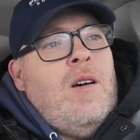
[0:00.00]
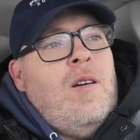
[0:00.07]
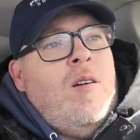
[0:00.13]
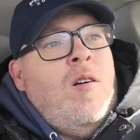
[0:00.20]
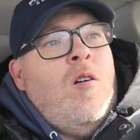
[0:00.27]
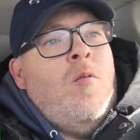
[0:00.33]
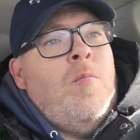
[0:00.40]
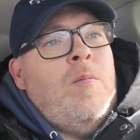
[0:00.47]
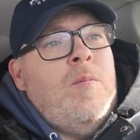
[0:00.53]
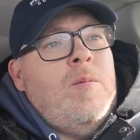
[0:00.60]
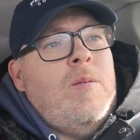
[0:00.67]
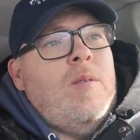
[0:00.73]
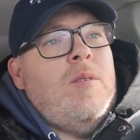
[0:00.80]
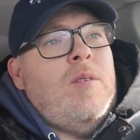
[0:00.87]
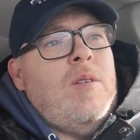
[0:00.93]
home
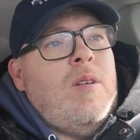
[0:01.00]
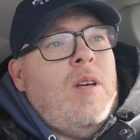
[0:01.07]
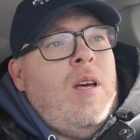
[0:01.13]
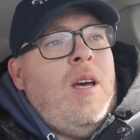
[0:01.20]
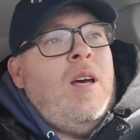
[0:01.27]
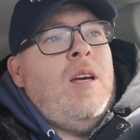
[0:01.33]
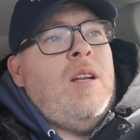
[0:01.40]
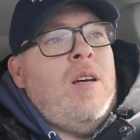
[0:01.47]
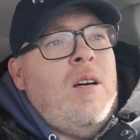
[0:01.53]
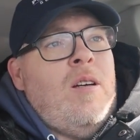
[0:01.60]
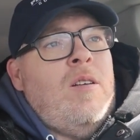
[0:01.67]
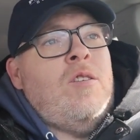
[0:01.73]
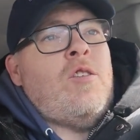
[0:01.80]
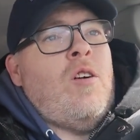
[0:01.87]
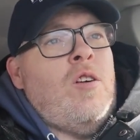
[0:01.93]
and
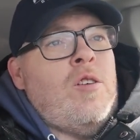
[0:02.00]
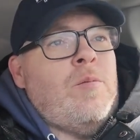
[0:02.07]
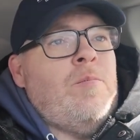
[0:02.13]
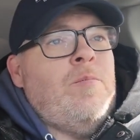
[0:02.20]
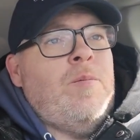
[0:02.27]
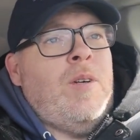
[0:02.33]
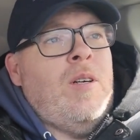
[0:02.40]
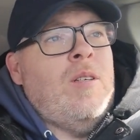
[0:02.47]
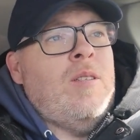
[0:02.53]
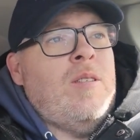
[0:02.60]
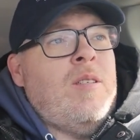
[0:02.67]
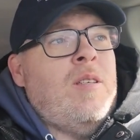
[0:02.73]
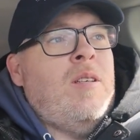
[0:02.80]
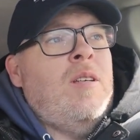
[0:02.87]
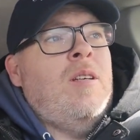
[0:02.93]
charge them,
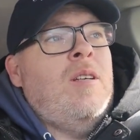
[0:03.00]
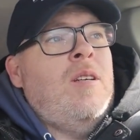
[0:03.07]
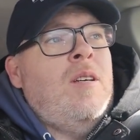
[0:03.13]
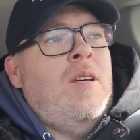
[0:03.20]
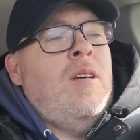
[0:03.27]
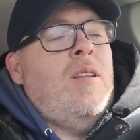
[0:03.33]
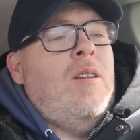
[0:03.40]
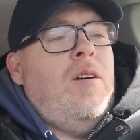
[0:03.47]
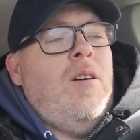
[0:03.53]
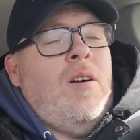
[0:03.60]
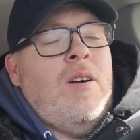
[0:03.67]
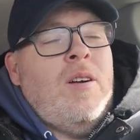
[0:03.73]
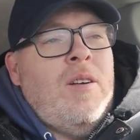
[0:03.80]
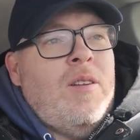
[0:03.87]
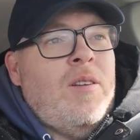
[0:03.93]
because
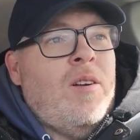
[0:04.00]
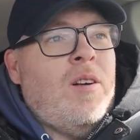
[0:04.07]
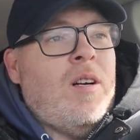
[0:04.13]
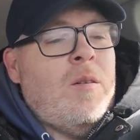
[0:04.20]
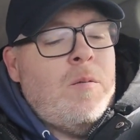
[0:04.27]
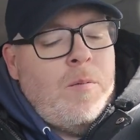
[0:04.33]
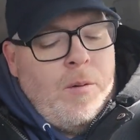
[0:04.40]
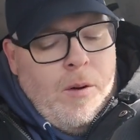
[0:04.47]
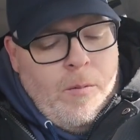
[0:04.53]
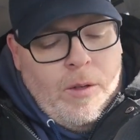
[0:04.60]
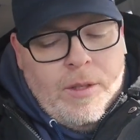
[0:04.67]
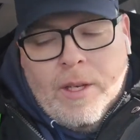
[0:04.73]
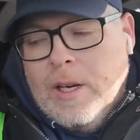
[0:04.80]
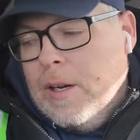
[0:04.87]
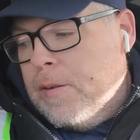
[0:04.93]
they're going to be pretty
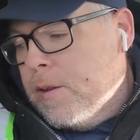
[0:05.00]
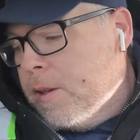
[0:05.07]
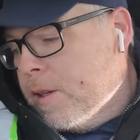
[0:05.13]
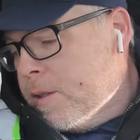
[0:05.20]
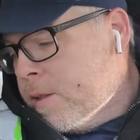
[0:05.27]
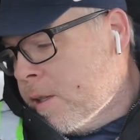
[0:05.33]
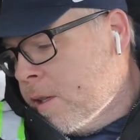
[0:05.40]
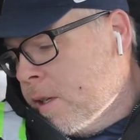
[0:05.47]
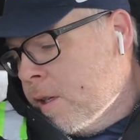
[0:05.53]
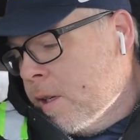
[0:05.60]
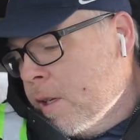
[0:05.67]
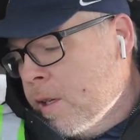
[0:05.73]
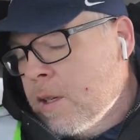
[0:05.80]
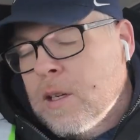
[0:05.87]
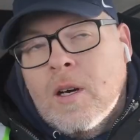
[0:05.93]
well dead after this.
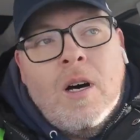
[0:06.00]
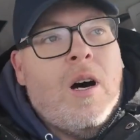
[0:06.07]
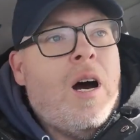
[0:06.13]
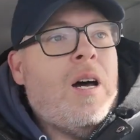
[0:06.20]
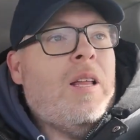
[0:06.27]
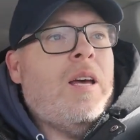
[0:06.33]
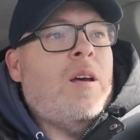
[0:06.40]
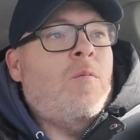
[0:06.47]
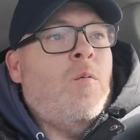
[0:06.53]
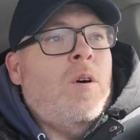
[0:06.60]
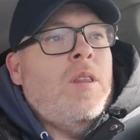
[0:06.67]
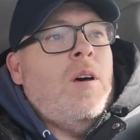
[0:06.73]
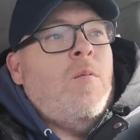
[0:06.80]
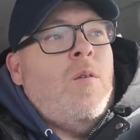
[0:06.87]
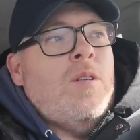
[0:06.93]
I only had
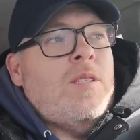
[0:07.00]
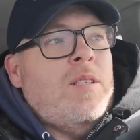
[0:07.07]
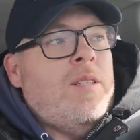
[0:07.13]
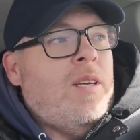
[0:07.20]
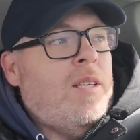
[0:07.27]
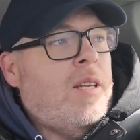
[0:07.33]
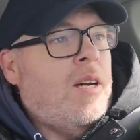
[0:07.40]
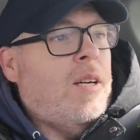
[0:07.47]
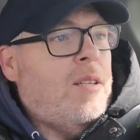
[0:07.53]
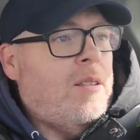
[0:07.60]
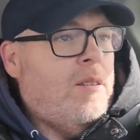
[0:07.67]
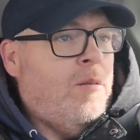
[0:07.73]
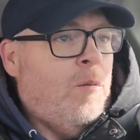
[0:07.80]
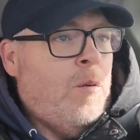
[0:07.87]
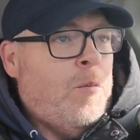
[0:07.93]
one that wasn't dead yet,
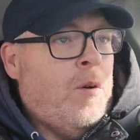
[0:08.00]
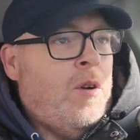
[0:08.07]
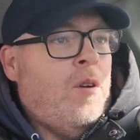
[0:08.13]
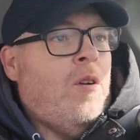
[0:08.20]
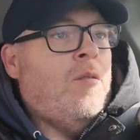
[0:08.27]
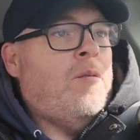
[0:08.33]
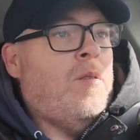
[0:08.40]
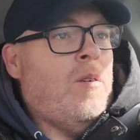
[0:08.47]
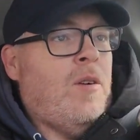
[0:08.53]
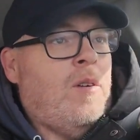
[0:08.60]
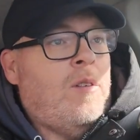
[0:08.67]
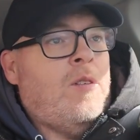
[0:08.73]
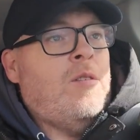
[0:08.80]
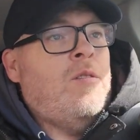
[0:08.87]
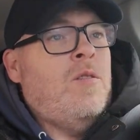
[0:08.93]
and we put it on
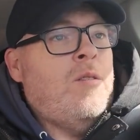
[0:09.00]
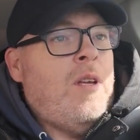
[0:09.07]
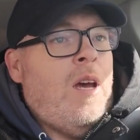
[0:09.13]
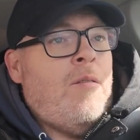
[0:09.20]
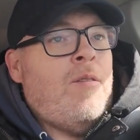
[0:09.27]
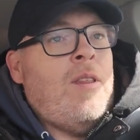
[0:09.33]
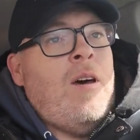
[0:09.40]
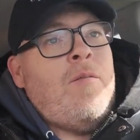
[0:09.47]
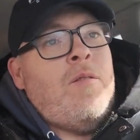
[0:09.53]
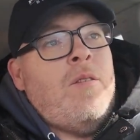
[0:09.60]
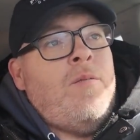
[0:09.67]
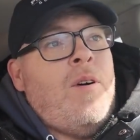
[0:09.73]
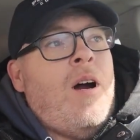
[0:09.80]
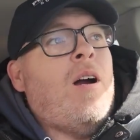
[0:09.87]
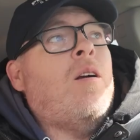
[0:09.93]
used half of that for
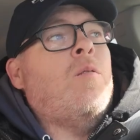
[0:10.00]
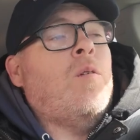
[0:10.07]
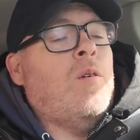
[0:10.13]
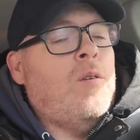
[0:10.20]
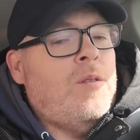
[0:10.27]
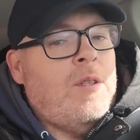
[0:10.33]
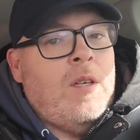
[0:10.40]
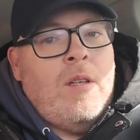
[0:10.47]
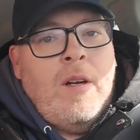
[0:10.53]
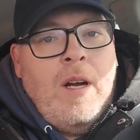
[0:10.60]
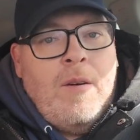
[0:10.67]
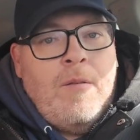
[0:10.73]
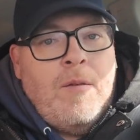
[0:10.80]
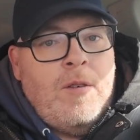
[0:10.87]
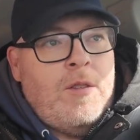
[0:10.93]
the fire, and we'll use the other
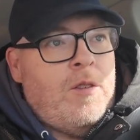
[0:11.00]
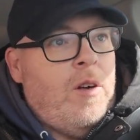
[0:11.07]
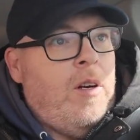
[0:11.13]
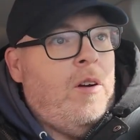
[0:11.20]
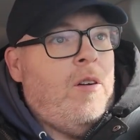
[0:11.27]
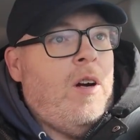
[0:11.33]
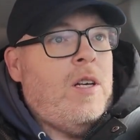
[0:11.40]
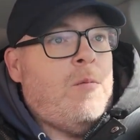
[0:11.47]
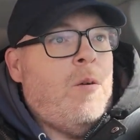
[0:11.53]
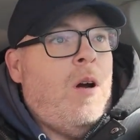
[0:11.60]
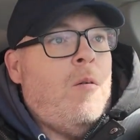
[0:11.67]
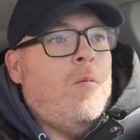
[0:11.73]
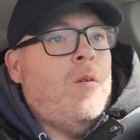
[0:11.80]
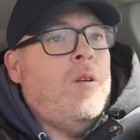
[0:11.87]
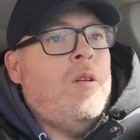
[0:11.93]
half for the train crash
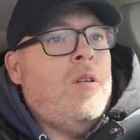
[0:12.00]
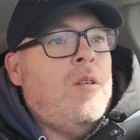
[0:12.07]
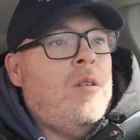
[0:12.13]
probably.